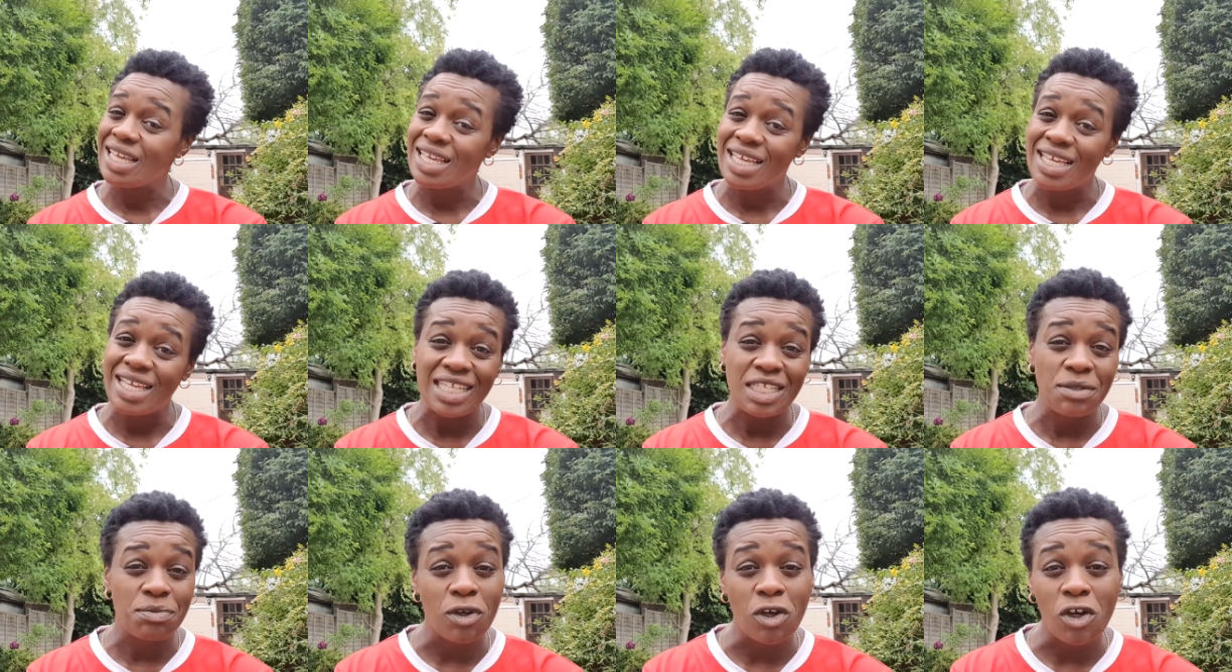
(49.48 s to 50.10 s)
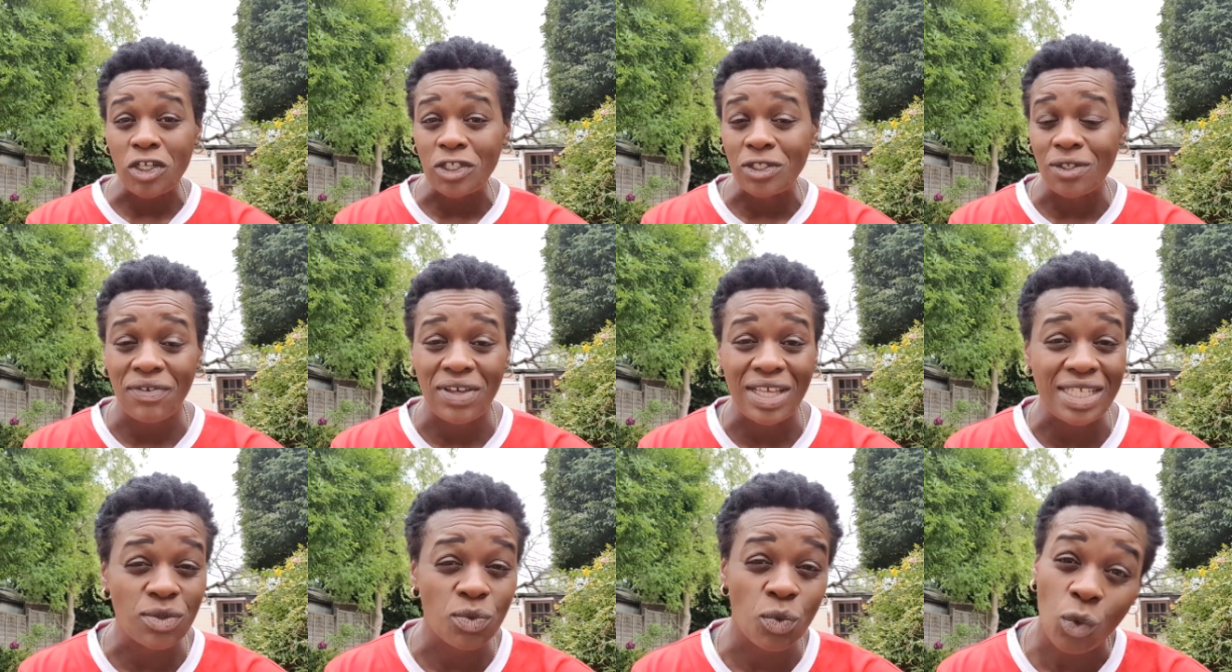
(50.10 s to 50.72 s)
is because of
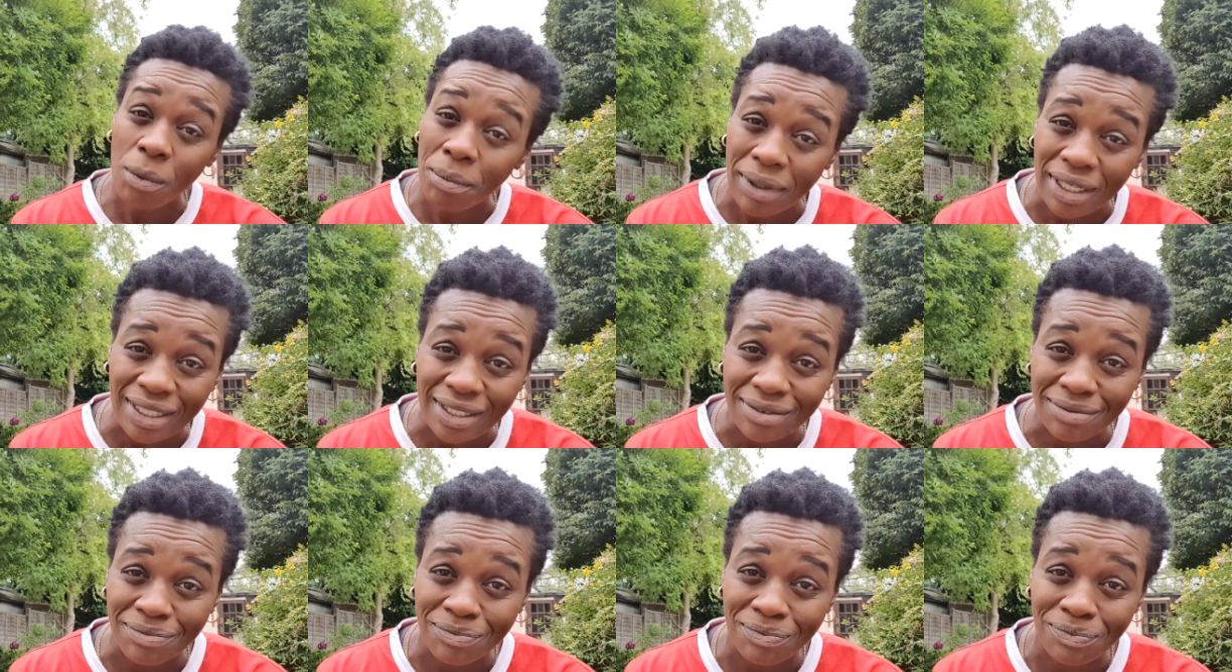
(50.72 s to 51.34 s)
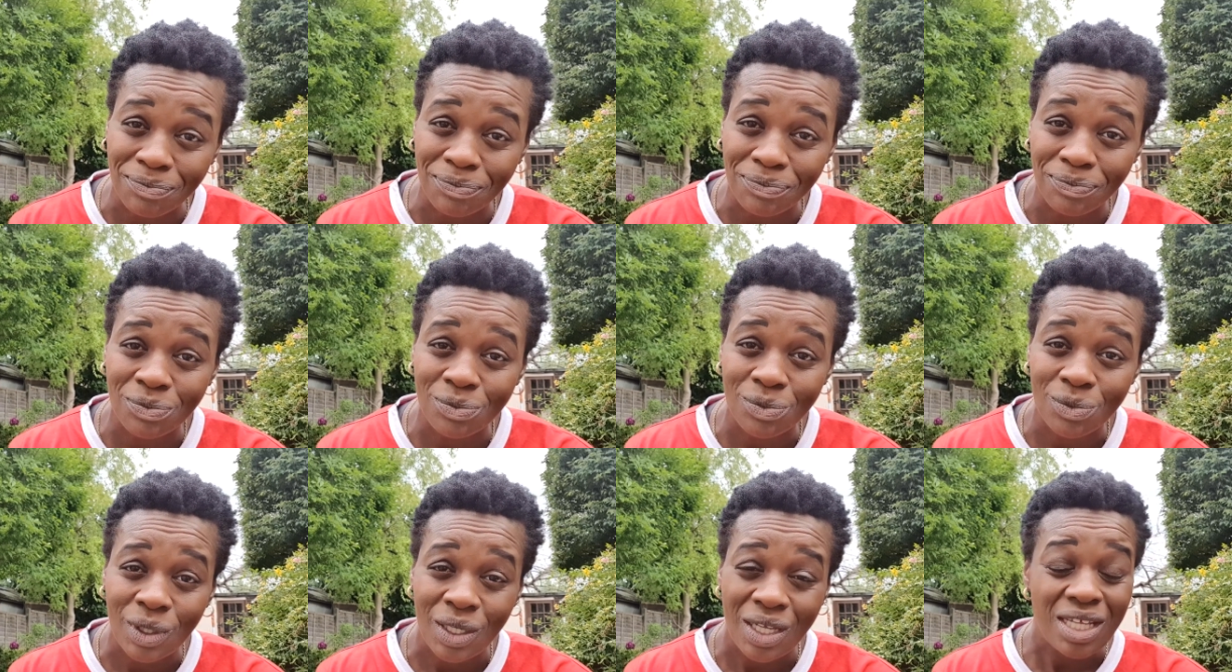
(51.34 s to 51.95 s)
his woman.
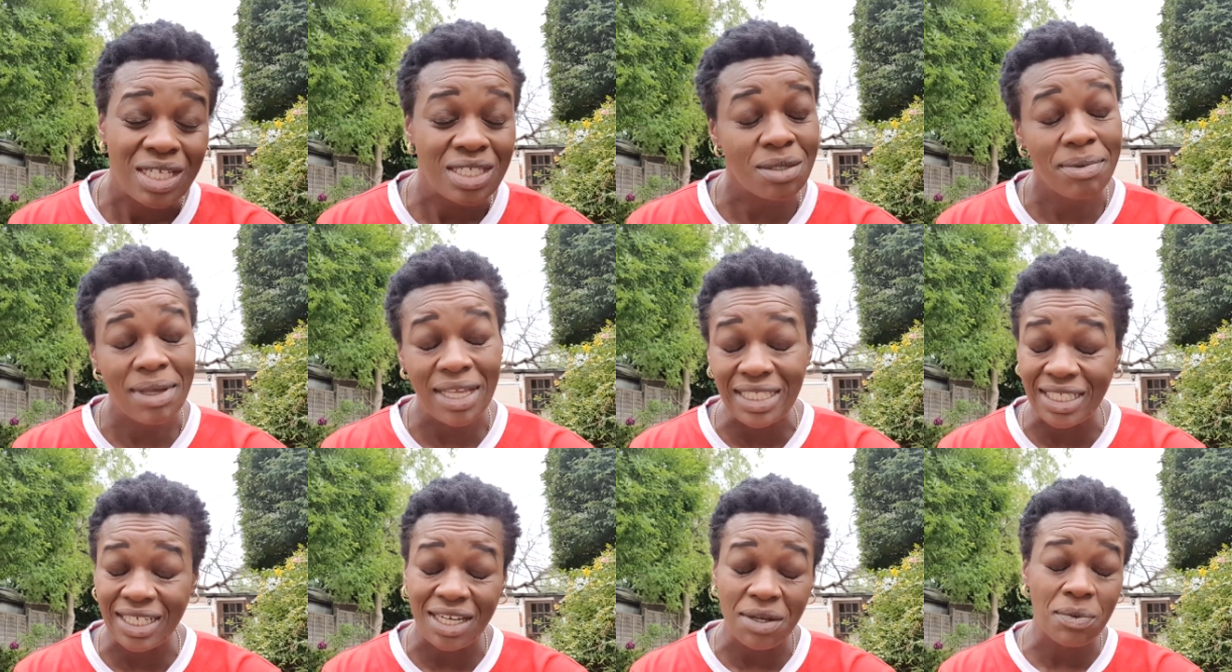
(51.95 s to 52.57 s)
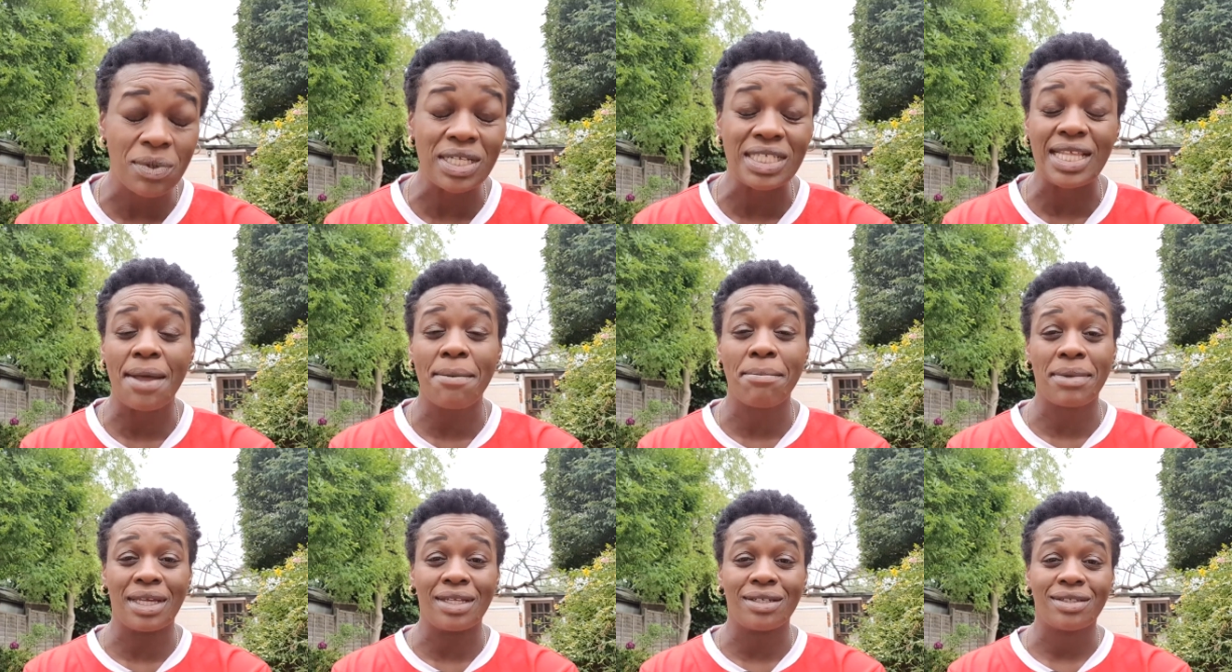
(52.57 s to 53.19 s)
So basically, what does that
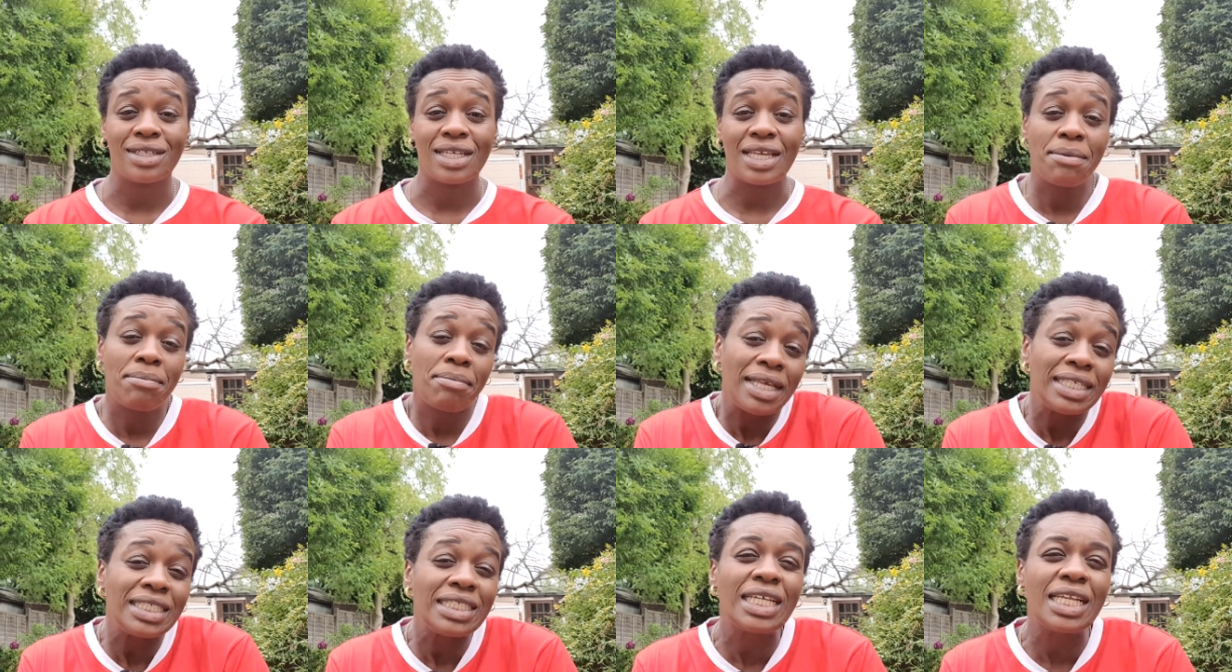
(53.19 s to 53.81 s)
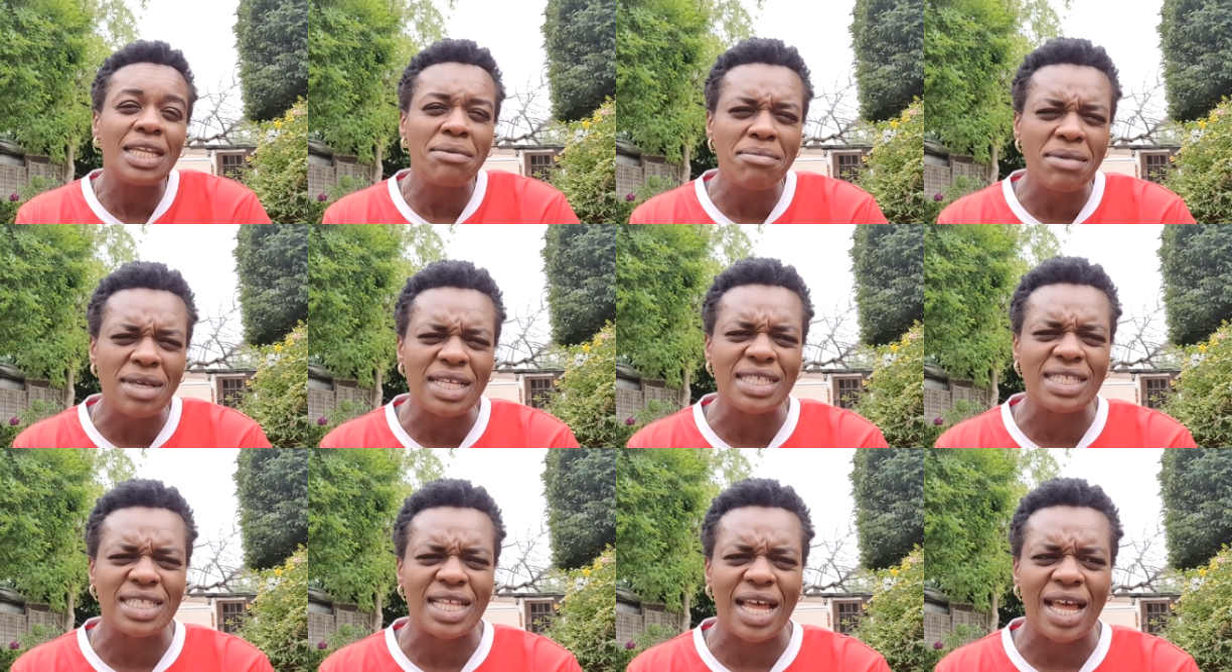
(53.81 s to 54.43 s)
mean? It basically
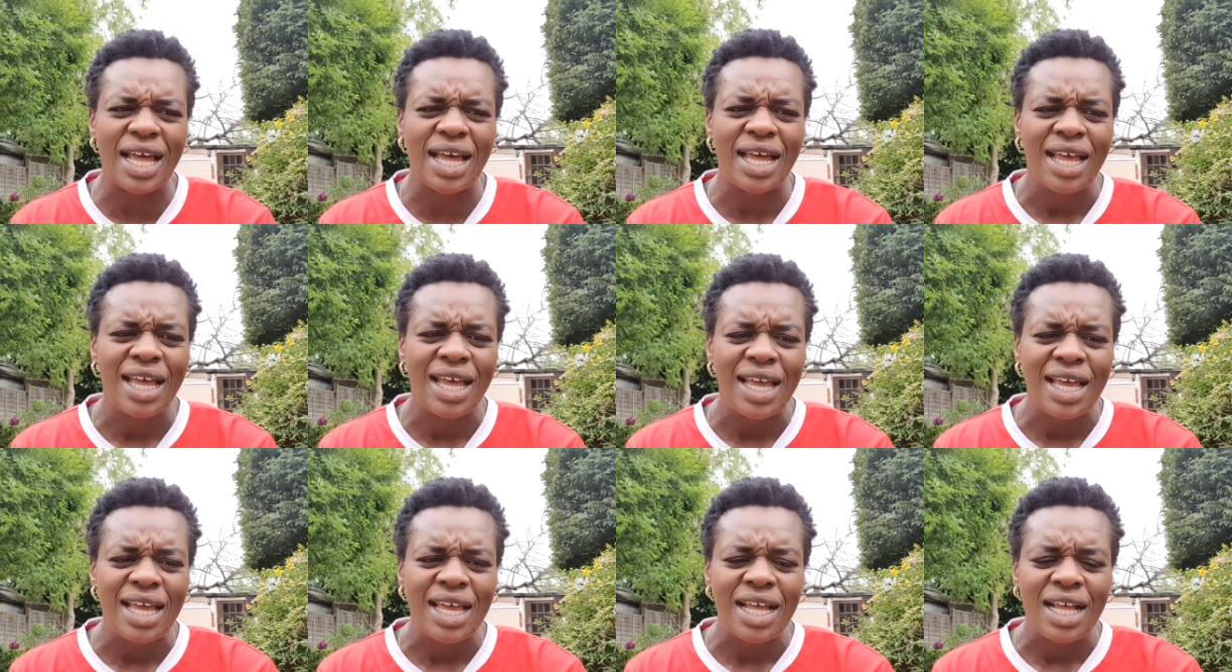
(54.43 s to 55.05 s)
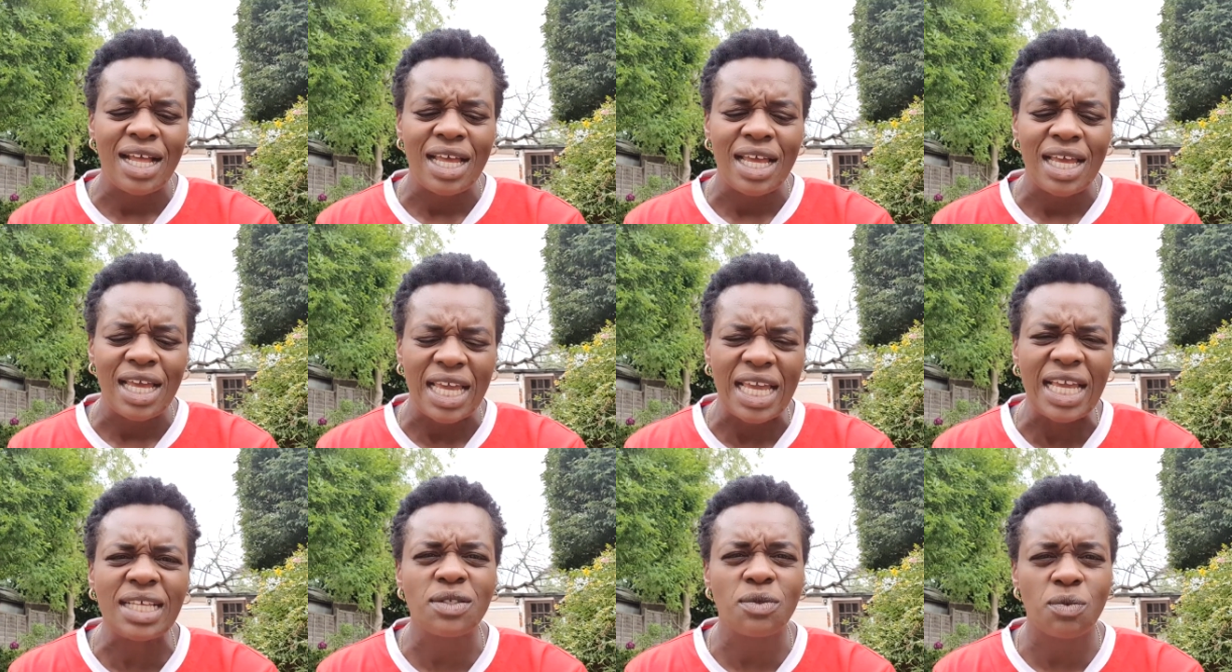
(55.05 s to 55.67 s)
means that
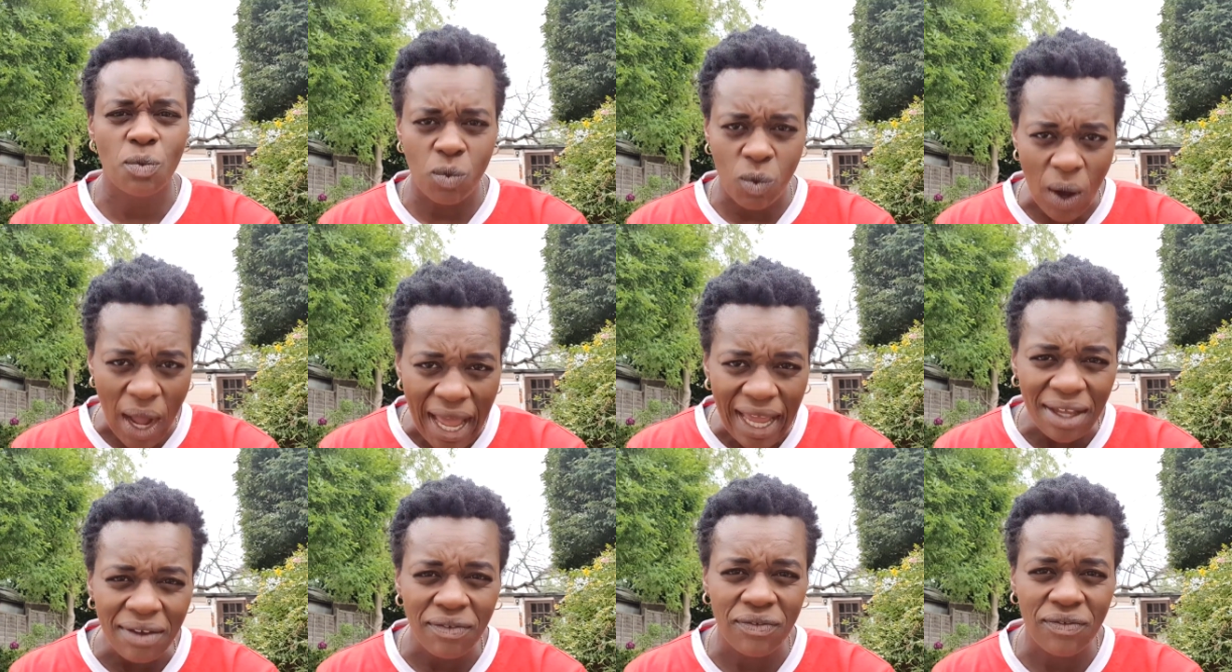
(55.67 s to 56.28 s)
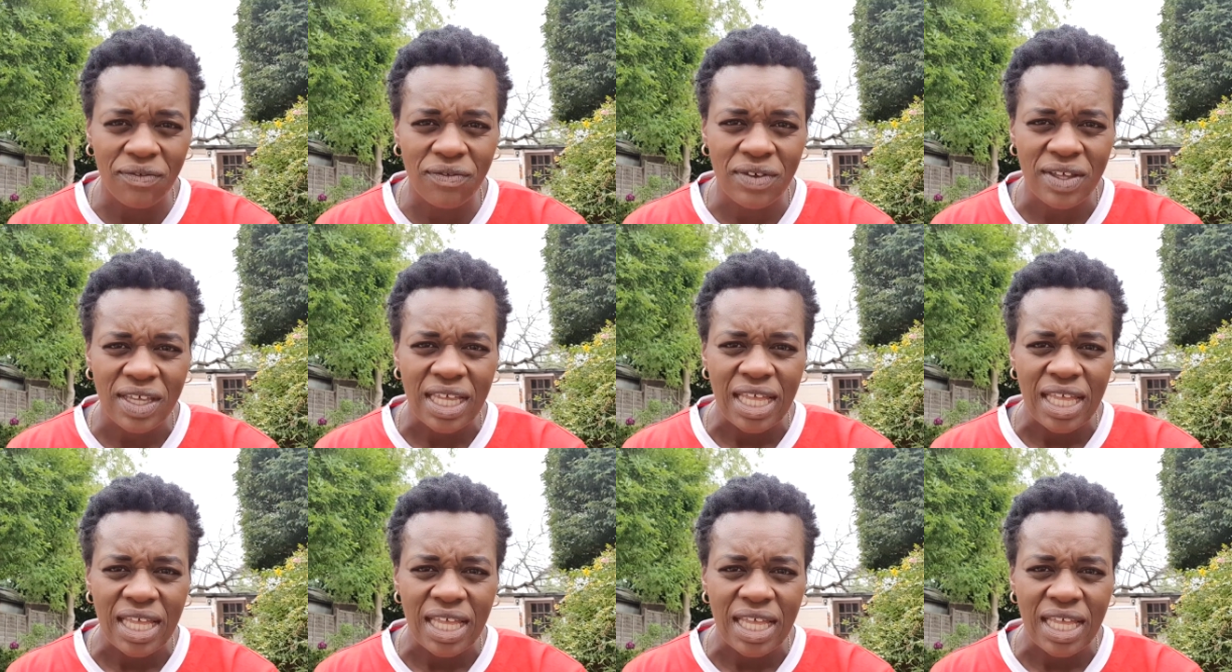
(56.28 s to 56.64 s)
his wife